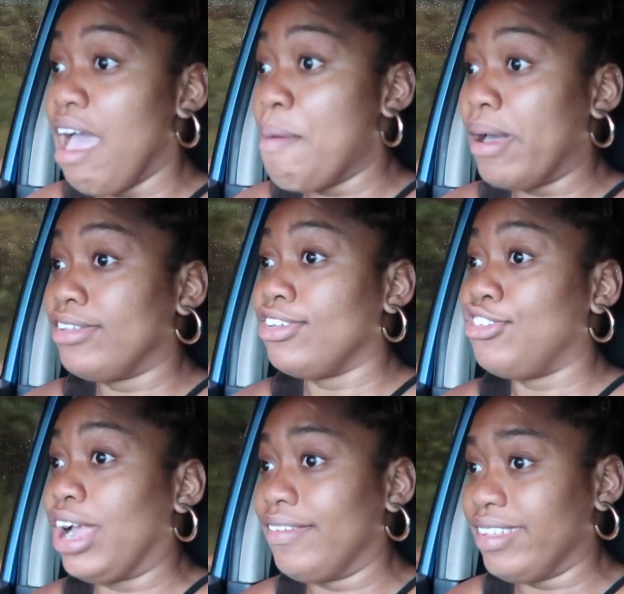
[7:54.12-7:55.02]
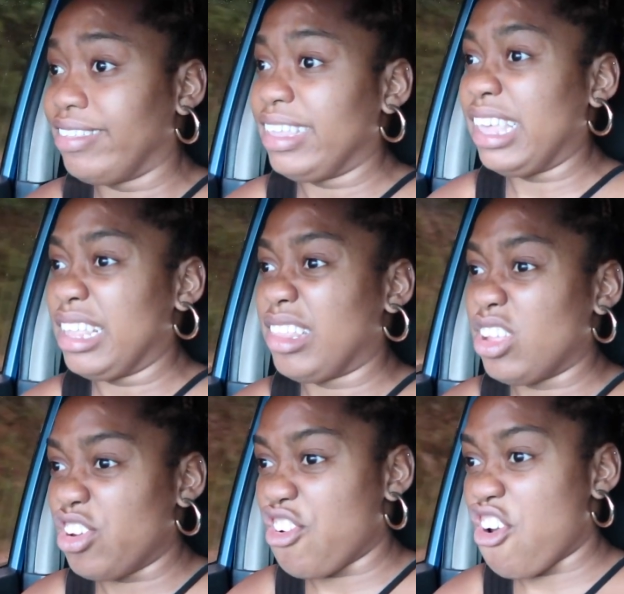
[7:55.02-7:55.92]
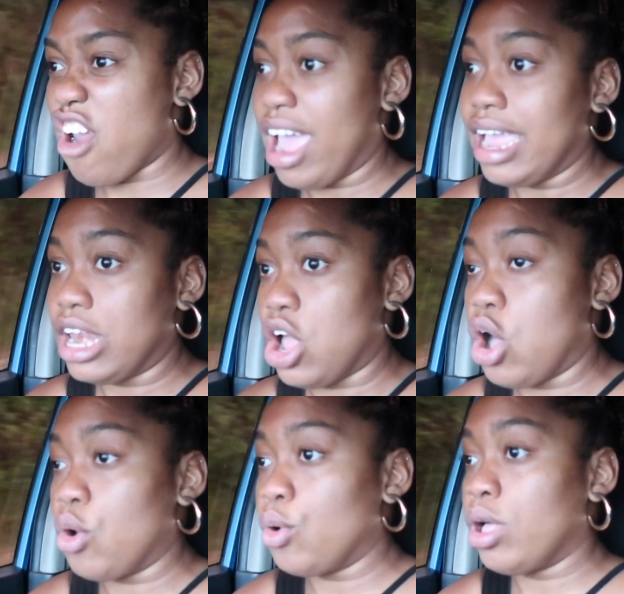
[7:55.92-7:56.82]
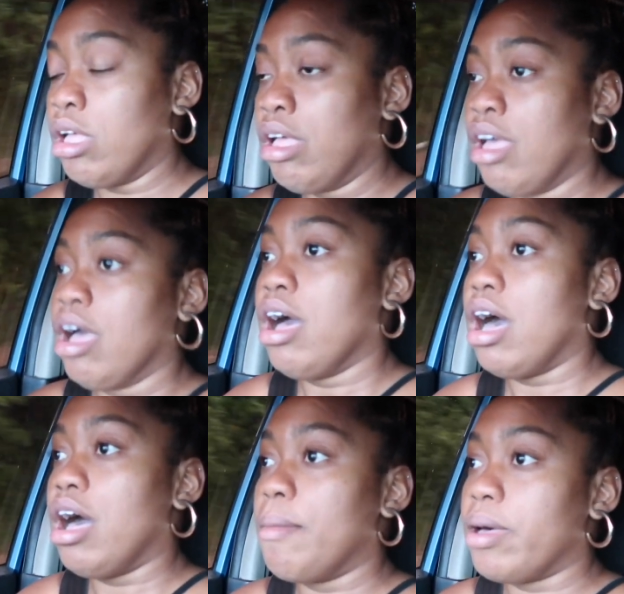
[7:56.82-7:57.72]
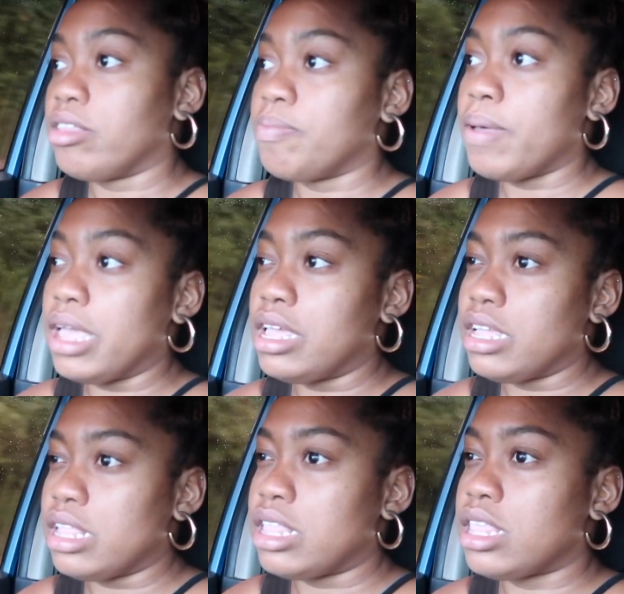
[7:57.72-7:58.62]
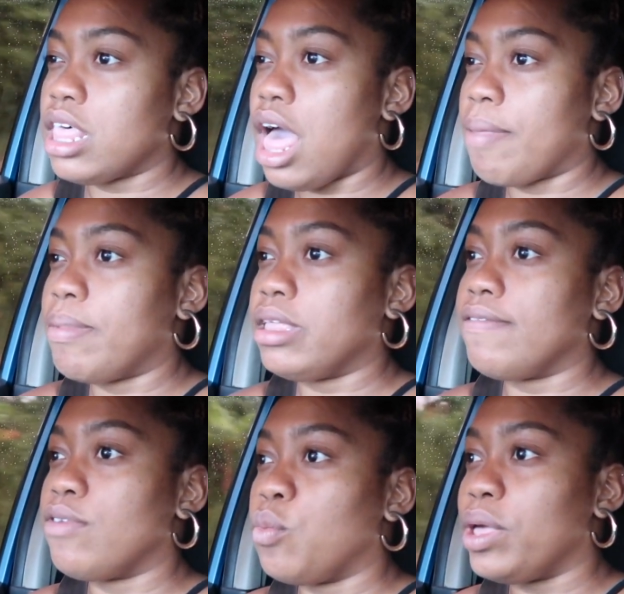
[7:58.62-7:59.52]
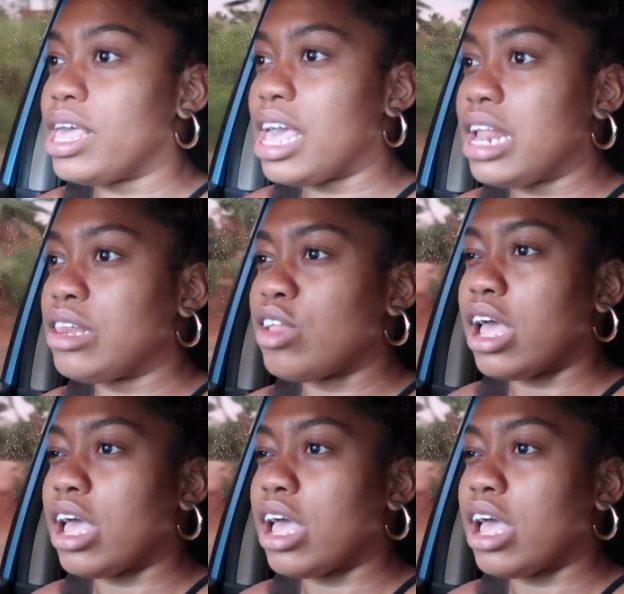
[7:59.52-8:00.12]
I'm actually driving to Kingston right now. I spent, I believe, the weekend.